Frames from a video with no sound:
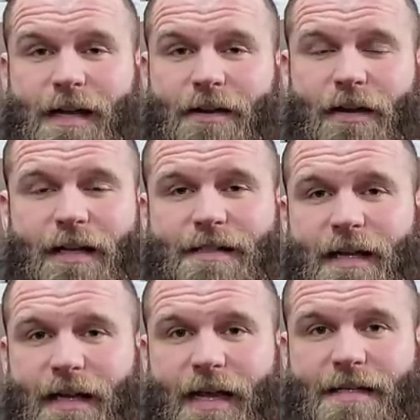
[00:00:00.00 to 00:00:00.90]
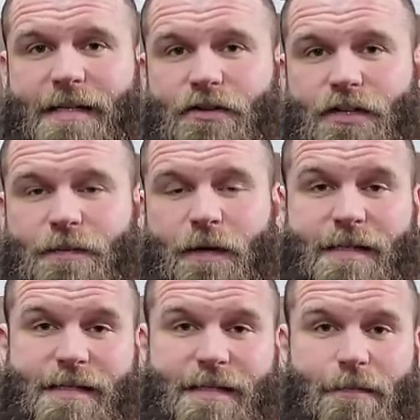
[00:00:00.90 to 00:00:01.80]
on there. Like I said, guys, these are just
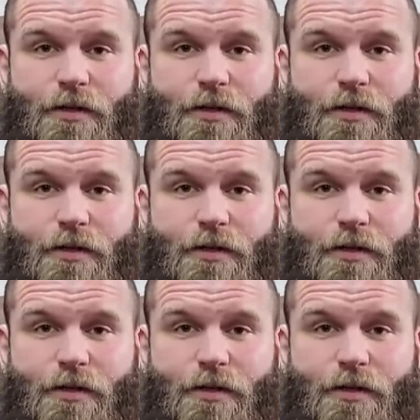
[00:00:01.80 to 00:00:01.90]
pieces.